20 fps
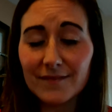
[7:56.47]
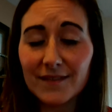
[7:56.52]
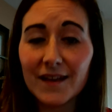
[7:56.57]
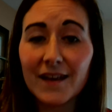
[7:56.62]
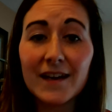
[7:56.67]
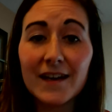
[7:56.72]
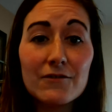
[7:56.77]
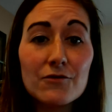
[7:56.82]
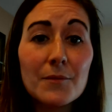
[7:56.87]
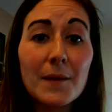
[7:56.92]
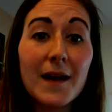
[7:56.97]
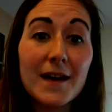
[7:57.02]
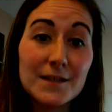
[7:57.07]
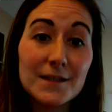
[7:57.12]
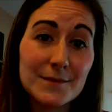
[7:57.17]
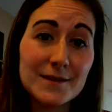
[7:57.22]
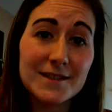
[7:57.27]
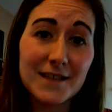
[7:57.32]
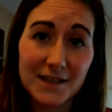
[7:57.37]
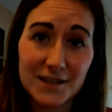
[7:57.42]
And even my
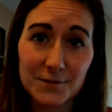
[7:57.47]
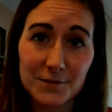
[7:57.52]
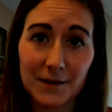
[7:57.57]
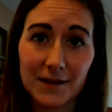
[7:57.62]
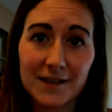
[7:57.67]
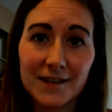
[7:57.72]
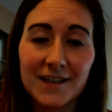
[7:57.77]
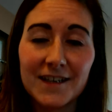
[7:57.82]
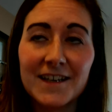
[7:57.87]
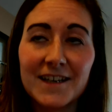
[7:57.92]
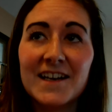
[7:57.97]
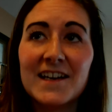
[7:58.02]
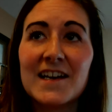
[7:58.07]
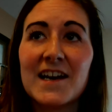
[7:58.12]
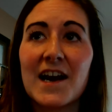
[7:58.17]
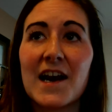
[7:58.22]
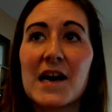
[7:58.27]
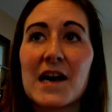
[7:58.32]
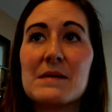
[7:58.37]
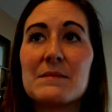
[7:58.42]
husband said to me,
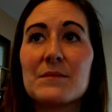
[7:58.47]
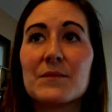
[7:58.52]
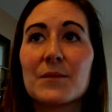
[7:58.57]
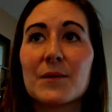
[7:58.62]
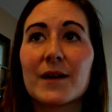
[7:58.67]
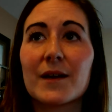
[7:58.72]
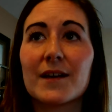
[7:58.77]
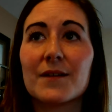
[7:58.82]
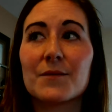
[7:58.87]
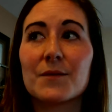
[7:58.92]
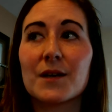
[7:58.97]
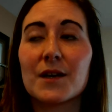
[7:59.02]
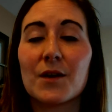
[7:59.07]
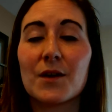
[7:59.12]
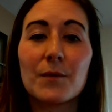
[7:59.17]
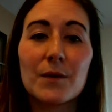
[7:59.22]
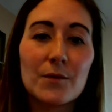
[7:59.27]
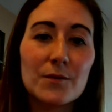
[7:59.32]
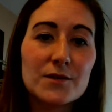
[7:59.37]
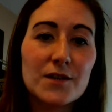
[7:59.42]
when,
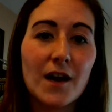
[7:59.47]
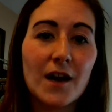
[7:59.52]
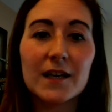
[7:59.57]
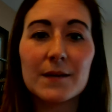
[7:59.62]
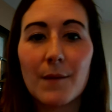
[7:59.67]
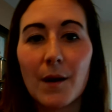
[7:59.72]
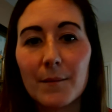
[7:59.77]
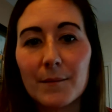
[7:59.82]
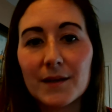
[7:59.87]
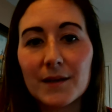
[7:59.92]
we were talking about me